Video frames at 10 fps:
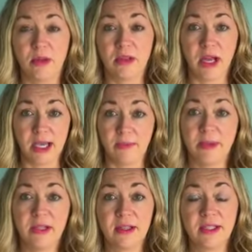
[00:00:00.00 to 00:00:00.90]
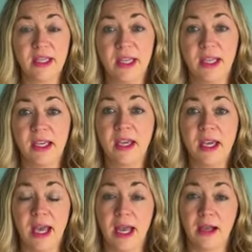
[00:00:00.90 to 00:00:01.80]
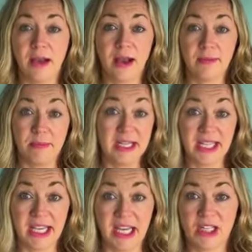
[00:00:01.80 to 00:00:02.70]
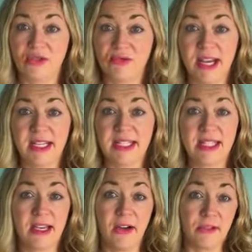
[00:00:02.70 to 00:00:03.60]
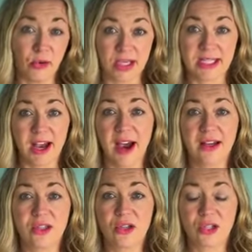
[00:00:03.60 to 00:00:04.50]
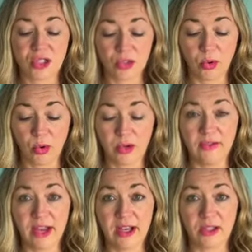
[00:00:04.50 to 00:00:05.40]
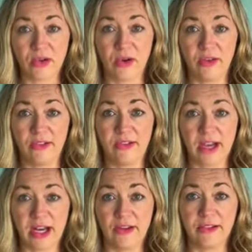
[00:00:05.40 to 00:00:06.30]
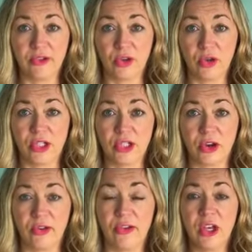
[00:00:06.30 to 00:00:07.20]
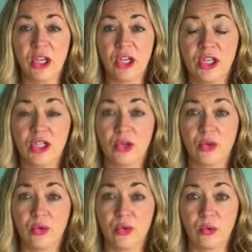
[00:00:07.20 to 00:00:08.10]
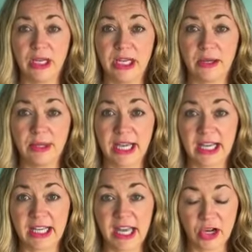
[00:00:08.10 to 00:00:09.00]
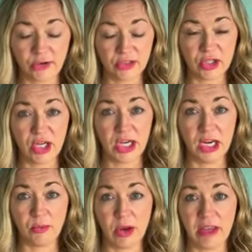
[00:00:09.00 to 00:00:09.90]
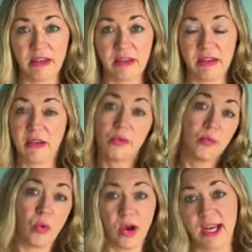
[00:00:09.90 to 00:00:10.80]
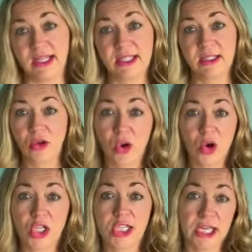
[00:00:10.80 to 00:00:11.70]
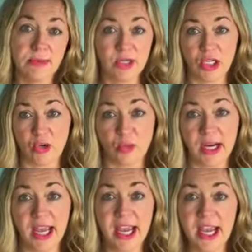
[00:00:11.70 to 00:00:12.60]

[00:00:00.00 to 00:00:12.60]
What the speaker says: liability, mitigates risk, avoids hazards. So all of that sort of kind of good stuff. So we kind of kick off the training with what is COSHH. Does anybody know what it